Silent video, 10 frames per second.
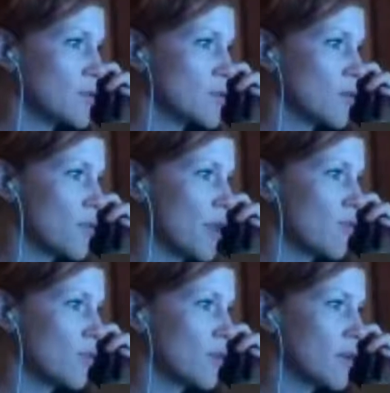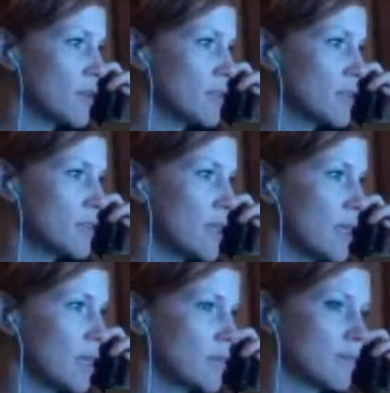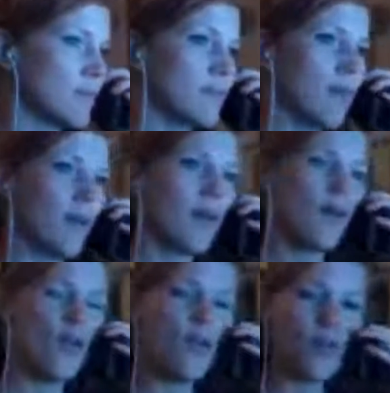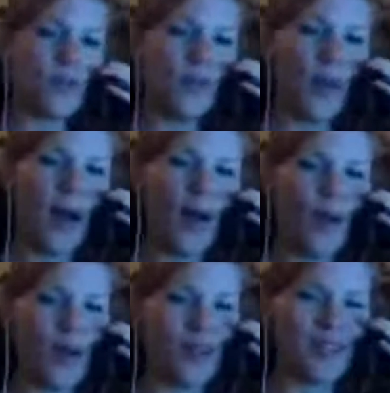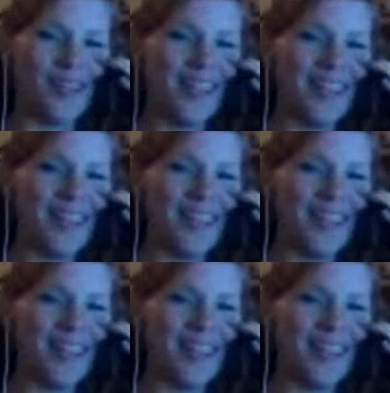I'm so thankful that it didn't take over 2 hours